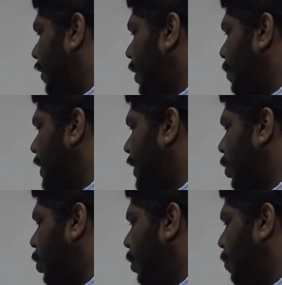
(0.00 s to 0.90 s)
will be
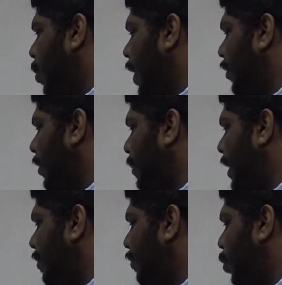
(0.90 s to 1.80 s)
0, point will
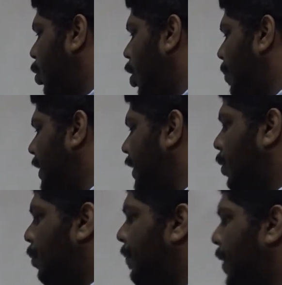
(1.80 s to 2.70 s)
become 4 comma
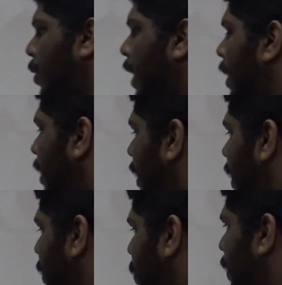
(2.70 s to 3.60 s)
0. Okay.
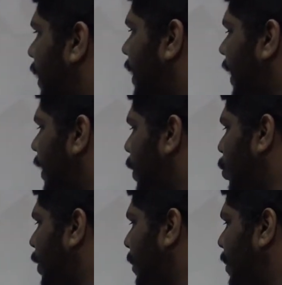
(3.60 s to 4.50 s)
So these are the
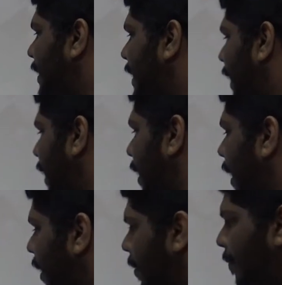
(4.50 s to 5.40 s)
two tables that are
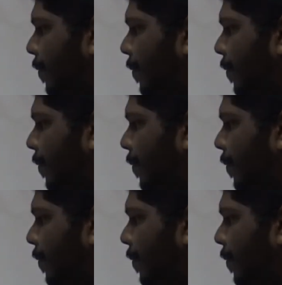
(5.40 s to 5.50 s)
ready.